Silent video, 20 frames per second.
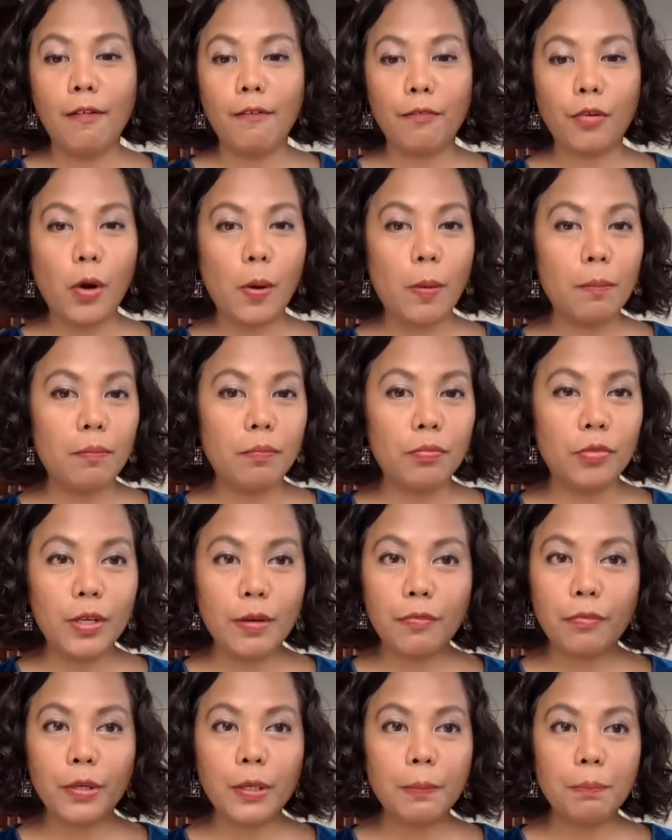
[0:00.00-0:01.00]
from
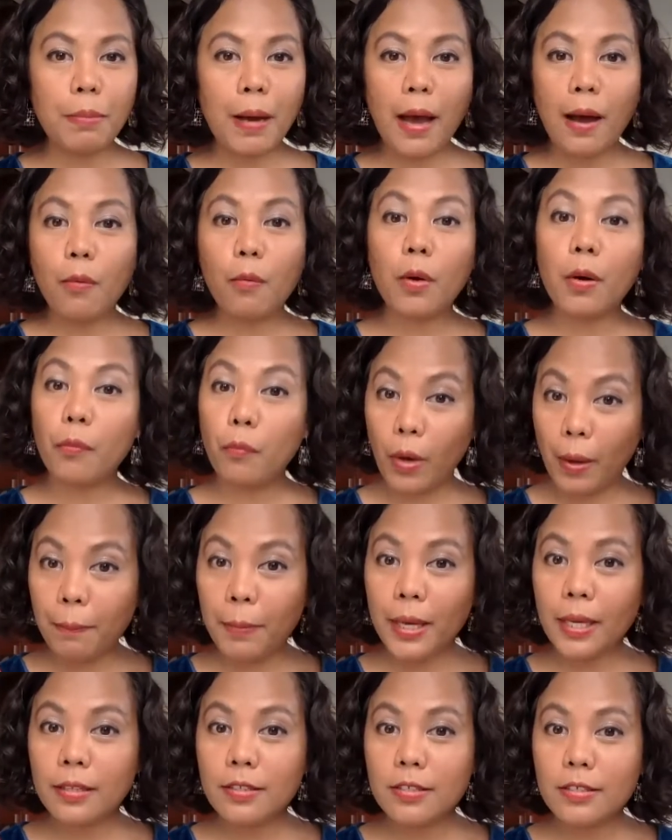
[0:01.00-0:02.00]
different power
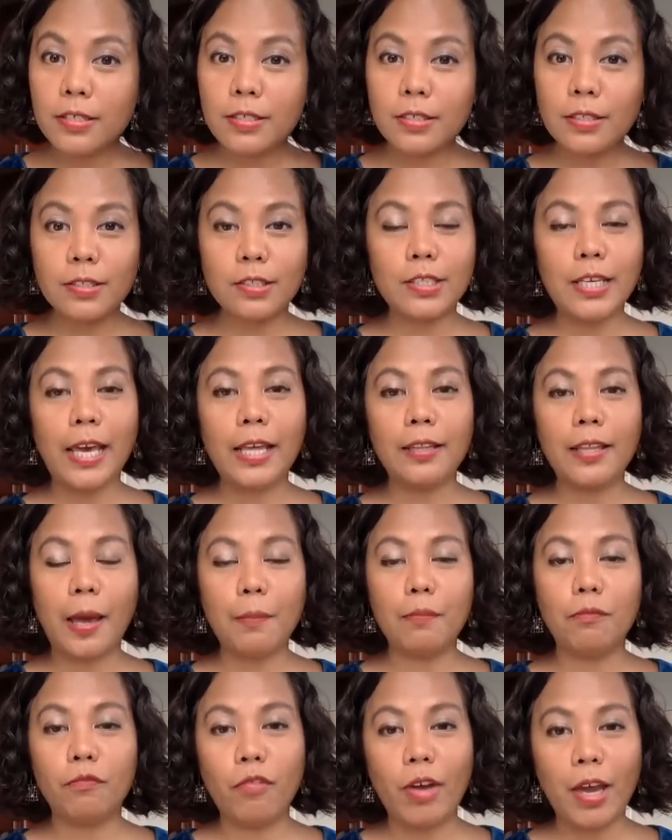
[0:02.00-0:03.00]
women, and
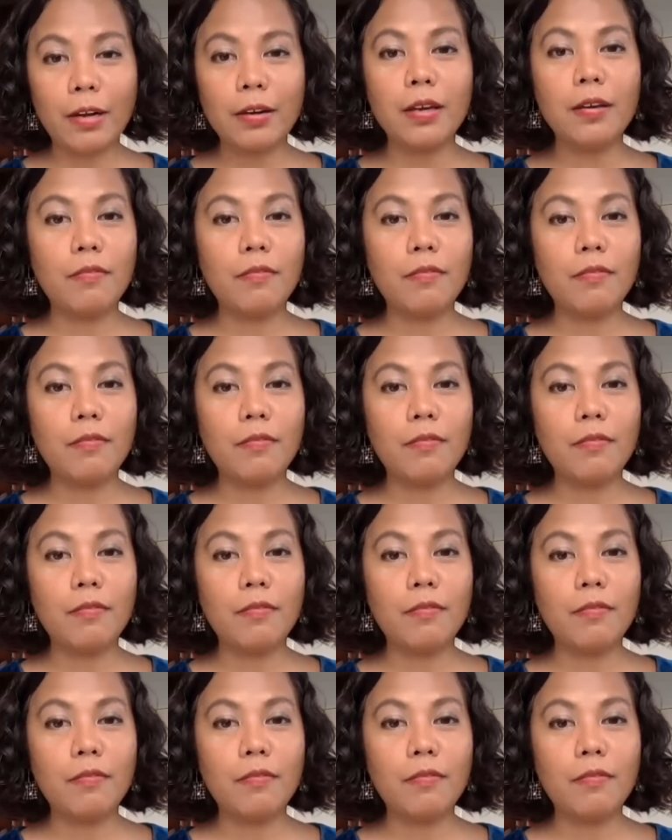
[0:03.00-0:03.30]
I'm very,